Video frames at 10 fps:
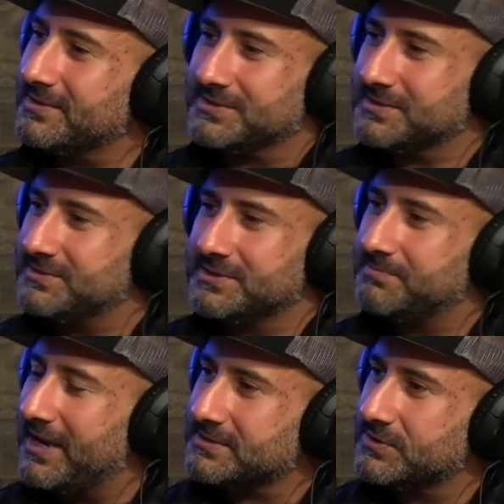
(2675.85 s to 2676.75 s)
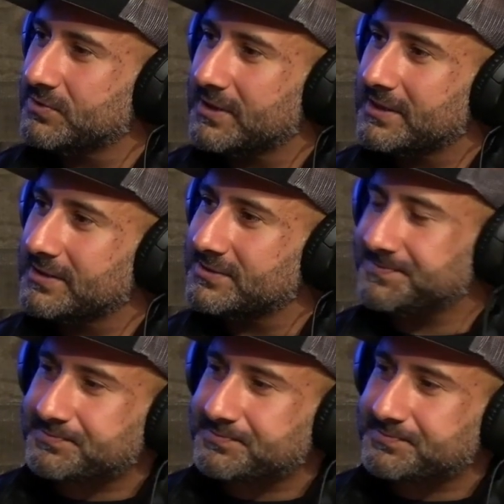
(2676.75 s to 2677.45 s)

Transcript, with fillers: Just mm -hmm. just mm-hmm. back to what it is.